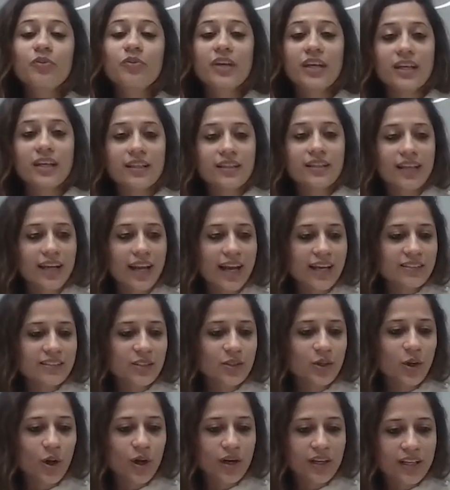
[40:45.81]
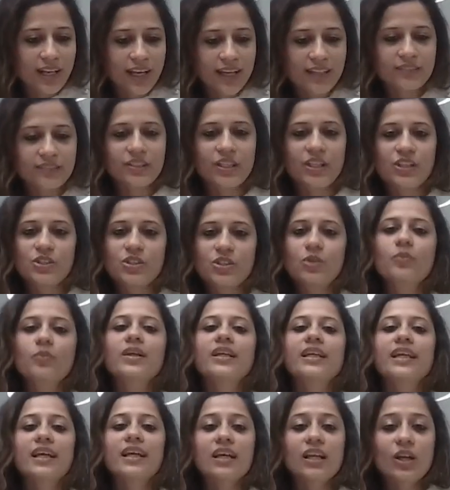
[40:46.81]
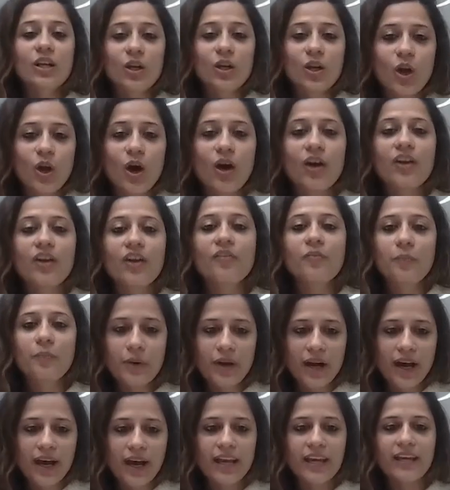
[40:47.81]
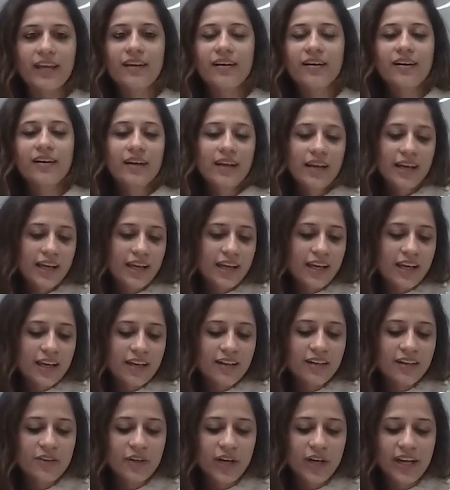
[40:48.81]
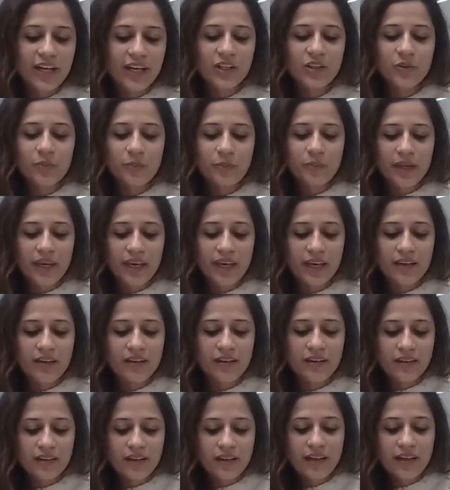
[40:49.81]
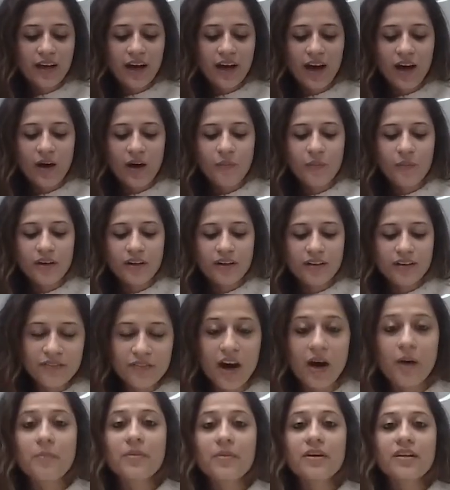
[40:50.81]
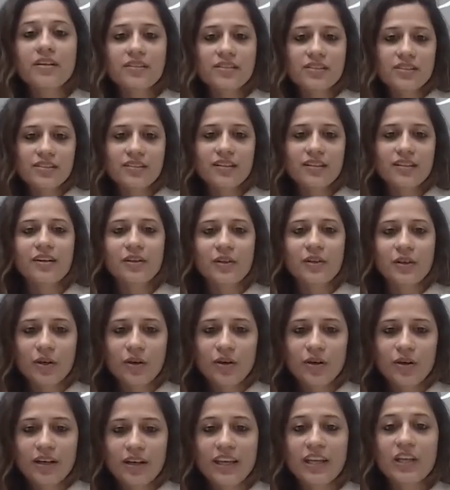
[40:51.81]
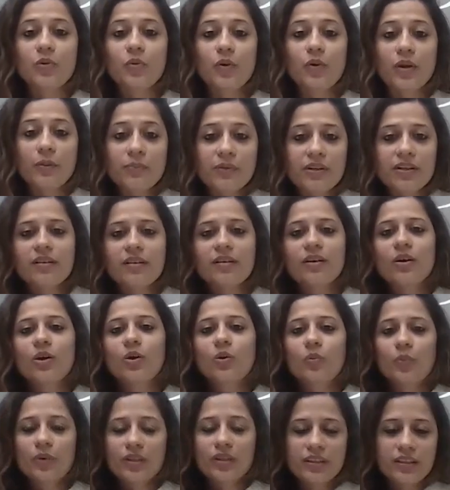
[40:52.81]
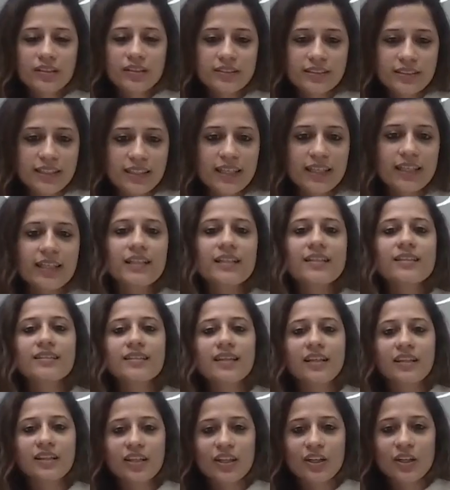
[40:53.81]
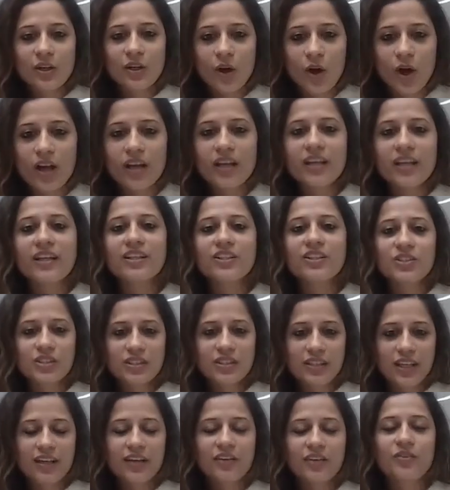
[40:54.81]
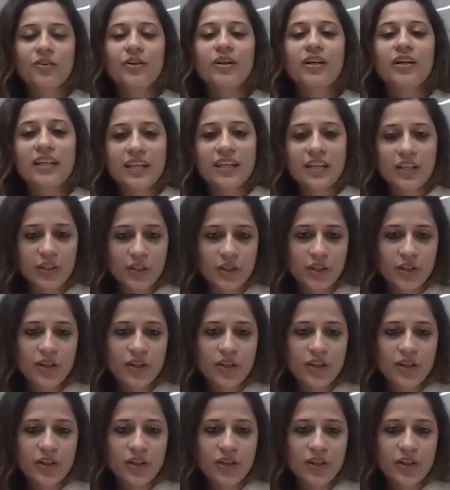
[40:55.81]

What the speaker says: feel that as an organization, we take a lot of pride in trying to make our farmers, equipped with the skills and the knowledge that it really,